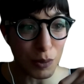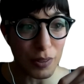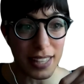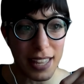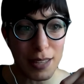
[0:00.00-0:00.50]

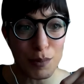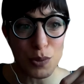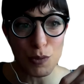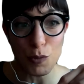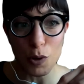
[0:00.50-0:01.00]
with the aim
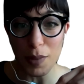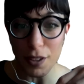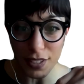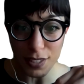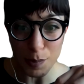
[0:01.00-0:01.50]
to inform
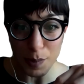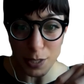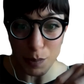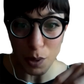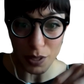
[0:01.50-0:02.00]

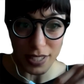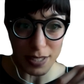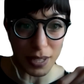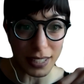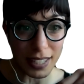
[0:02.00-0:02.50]
evidence-based
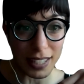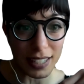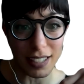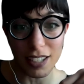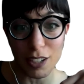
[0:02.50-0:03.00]

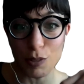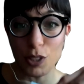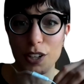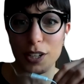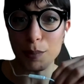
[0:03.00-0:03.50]
policymaking
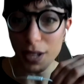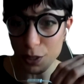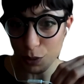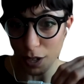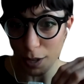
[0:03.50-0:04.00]
regarding
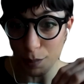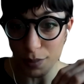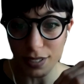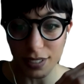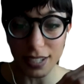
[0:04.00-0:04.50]
biocrime.
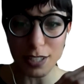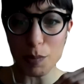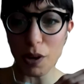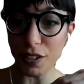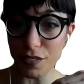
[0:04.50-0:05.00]
And as
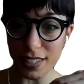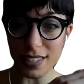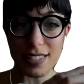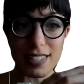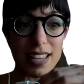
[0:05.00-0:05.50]
part of
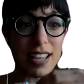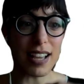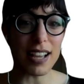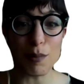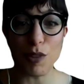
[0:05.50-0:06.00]
this,
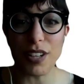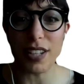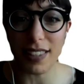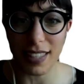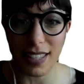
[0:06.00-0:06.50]
I'm
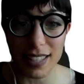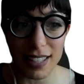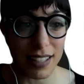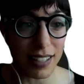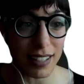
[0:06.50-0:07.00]
running
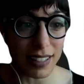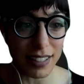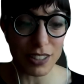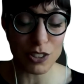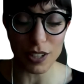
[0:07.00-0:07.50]
the
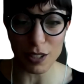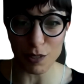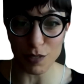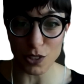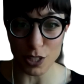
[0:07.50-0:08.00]

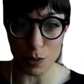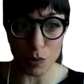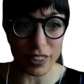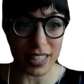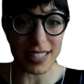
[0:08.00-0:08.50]

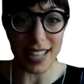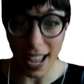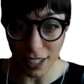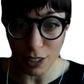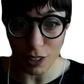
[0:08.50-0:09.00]
Internet-Of-Ingestible-Things
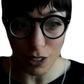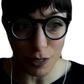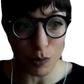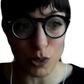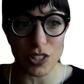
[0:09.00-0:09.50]

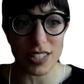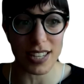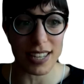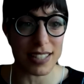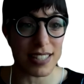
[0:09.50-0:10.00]
hackathon, which is
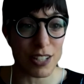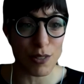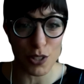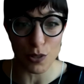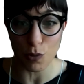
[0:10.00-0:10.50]
a
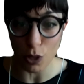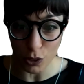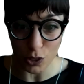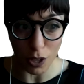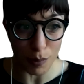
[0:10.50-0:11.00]
series of
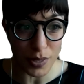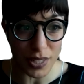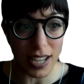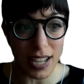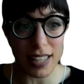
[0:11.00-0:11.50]

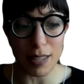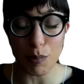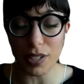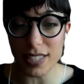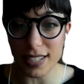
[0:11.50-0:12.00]
workshops that
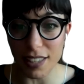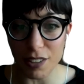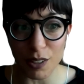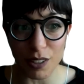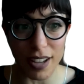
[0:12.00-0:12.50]
brings
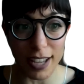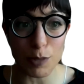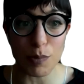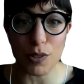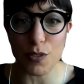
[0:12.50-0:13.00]
together
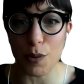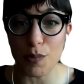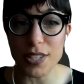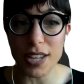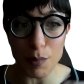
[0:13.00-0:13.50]
experts
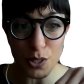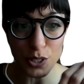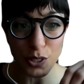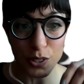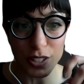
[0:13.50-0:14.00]
from
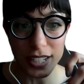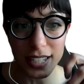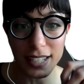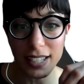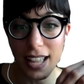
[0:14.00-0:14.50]

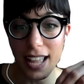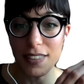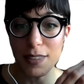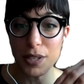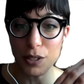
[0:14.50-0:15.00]
cybersecurity
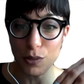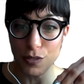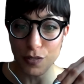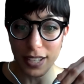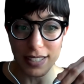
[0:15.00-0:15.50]
and the medical
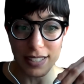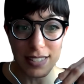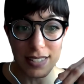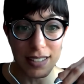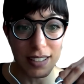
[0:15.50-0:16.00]

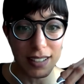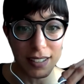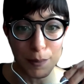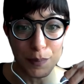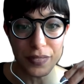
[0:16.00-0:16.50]
device
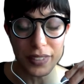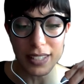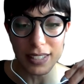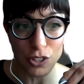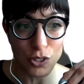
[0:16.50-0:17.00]

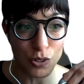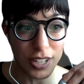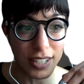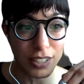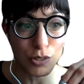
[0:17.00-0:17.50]

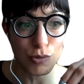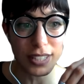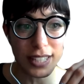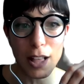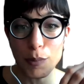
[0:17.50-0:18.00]
industry to
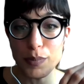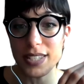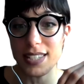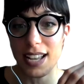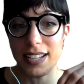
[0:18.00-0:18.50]
really help
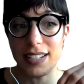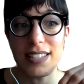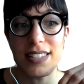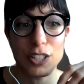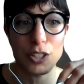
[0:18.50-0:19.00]
design
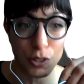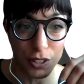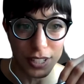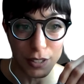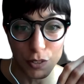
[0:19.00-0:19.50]

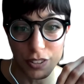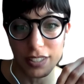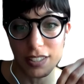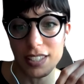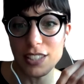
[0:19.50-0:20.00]
security for
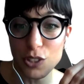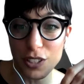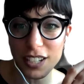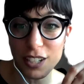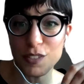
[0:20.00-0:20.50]
the
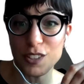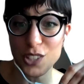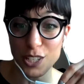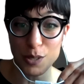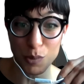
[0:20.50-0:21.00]
Internet of
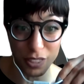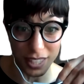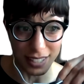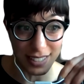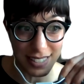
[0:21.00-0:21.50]
Ingestible
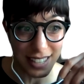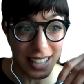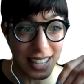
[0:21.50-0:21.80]
Things.